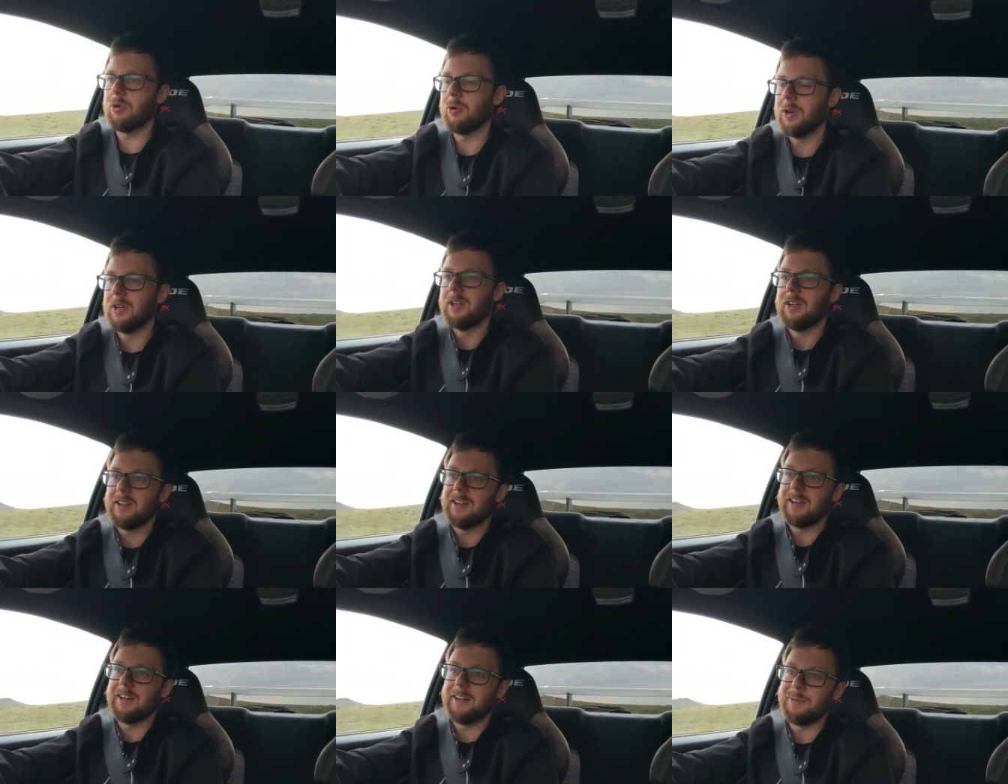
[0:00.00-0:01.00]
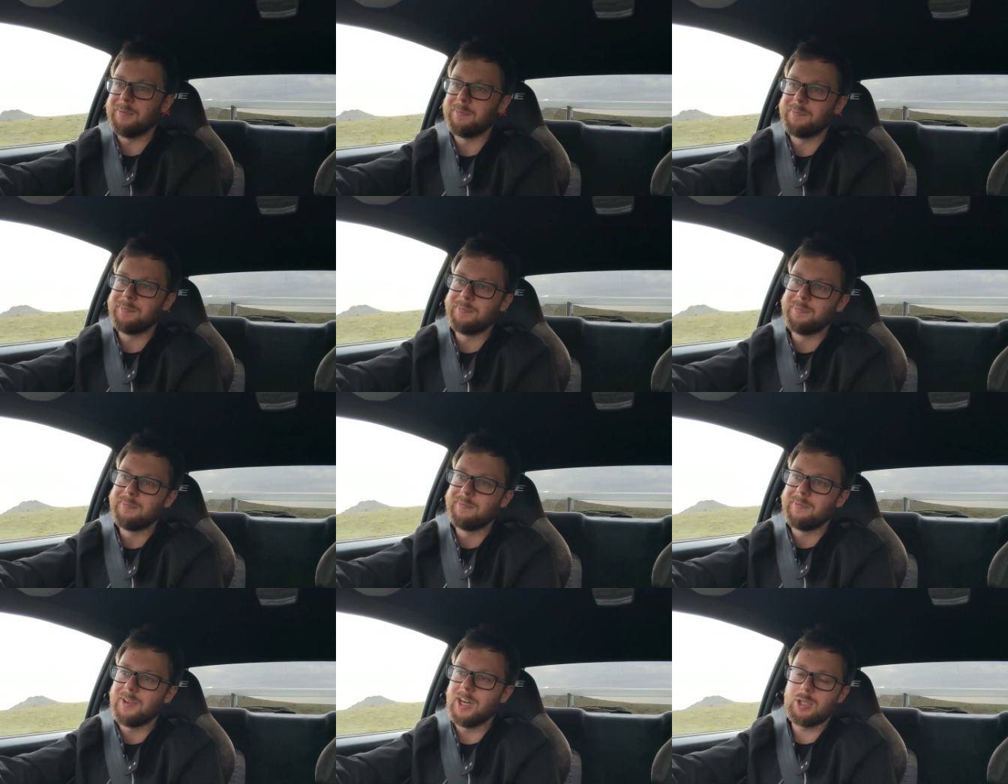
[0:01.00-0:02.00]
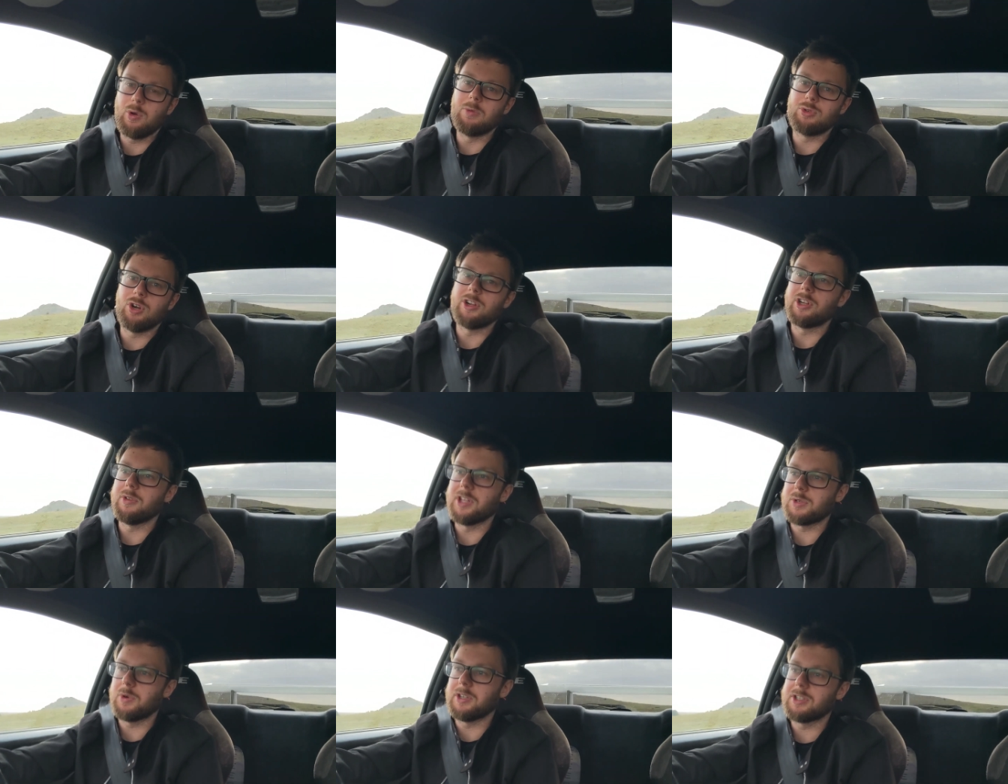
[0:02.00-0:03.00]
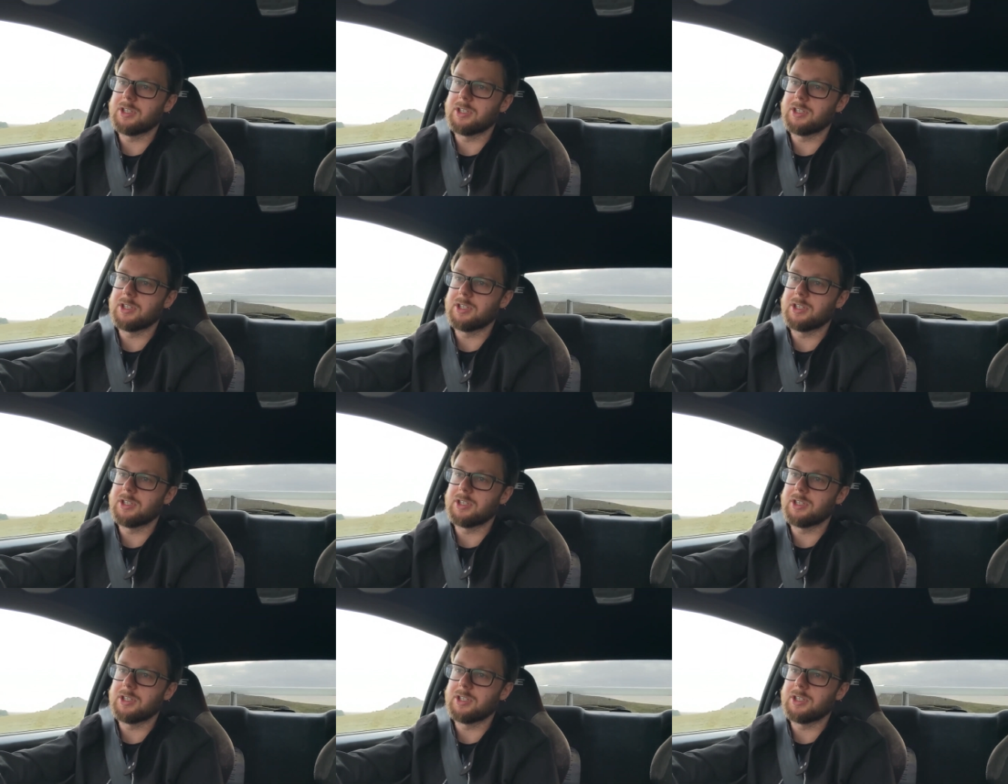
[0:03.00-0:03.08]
And that's what I'm trying to do with this one.